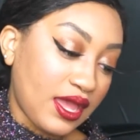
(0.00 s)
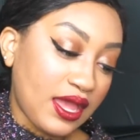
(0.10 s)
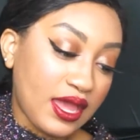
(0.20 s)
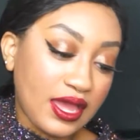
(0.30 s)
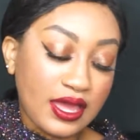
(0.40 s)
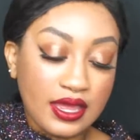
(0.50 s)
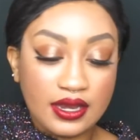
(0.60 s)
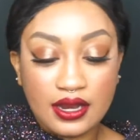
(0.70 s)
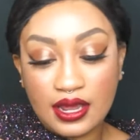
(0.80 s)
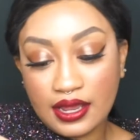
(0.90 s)

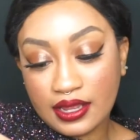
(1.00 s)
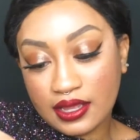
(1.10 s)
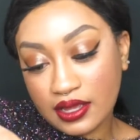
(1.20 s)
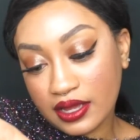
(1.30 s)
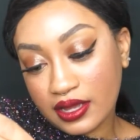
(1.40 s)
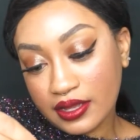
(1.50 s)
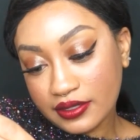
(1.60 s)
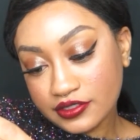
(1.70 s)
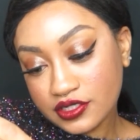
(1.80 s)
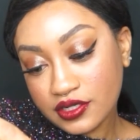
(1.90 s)
And I got
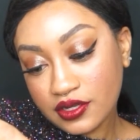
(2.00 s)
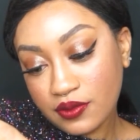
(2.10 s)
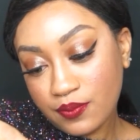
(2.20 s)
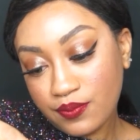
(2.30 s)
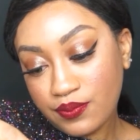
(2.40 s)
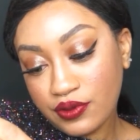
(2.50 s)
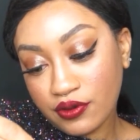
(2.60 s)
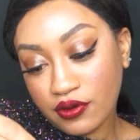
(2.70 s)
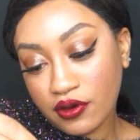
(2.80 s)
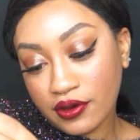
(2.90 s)

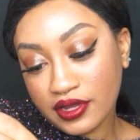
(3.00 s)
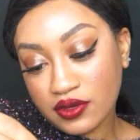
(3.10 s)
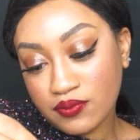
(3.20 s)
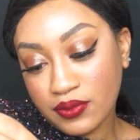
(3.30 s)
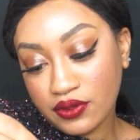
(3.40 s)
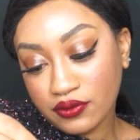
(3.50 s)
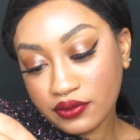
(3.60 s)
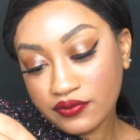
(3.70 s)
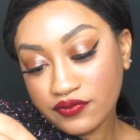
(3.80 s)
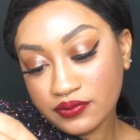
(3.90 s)
Pure Argan Milk
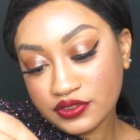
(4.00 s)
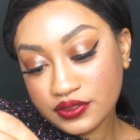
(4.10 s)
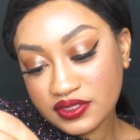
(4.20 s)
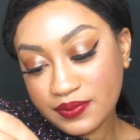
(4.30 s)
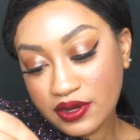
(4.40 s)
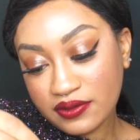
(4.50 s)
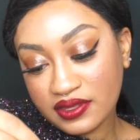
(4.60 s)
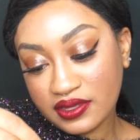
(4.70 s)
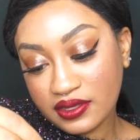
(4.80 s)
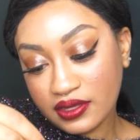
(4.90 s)
from Josie Maran,
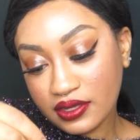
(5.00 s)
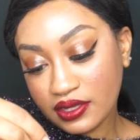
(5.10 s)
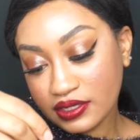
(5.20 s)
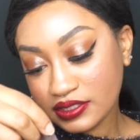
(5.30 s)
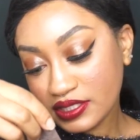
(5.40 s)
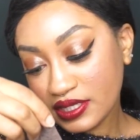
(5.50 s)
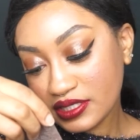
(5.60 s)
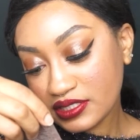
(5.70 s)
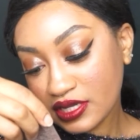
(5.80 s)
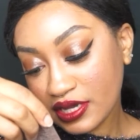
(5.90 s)
the
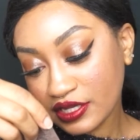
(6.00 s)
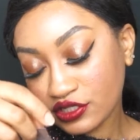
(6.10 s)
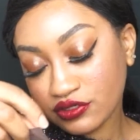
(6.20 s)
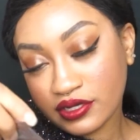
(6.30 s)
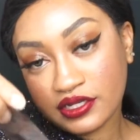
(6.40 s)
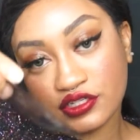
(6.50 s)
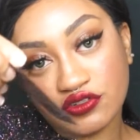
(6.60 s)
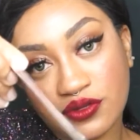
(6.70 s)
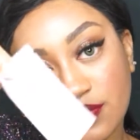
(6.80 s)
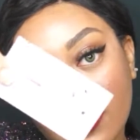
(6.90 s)
Intense Hydrating
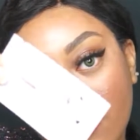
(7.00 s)
Treatment